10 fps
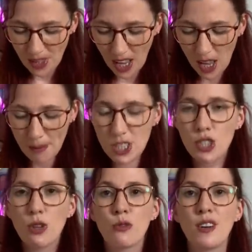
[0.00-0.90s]
I just
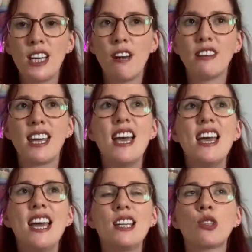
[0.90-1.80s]
thought it was really lovely.
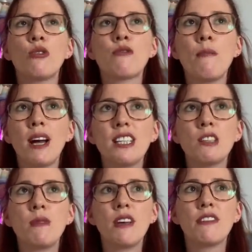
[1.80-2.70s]
It sort of
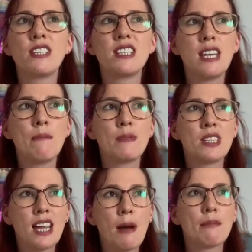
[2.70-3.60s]
reminded me of the Snip
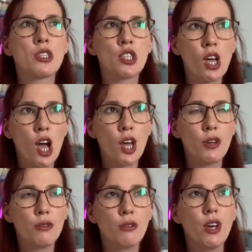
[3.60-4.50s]
Snap
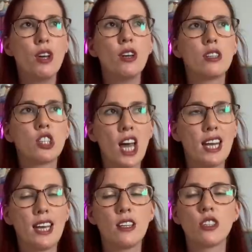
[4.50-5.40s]
Sew
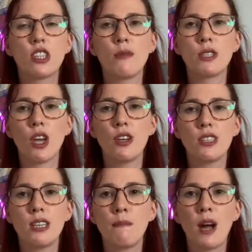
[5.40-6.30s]
challenge that was
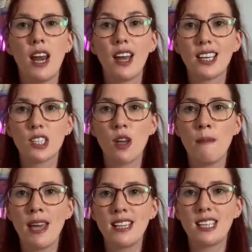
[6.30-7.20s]
hosted by Like So
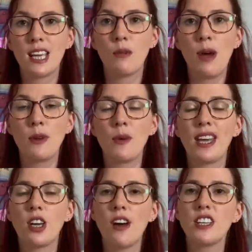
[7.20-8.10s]
Amazing, where we were
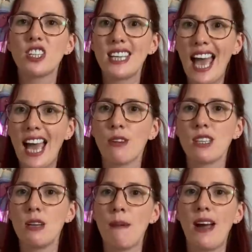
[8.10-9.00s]
encouraged to get out
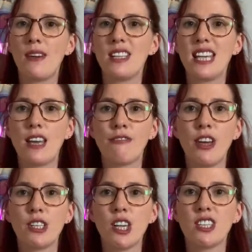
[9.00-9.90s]
and about and take
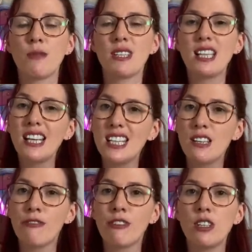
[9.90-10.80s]
photos that were slightly
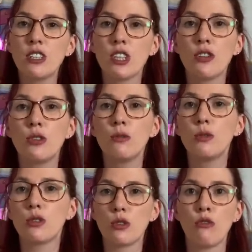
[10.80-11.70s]
different to the
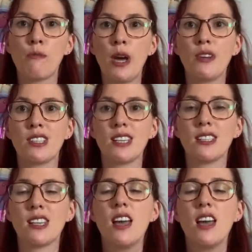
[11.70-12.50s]
normal sort of poses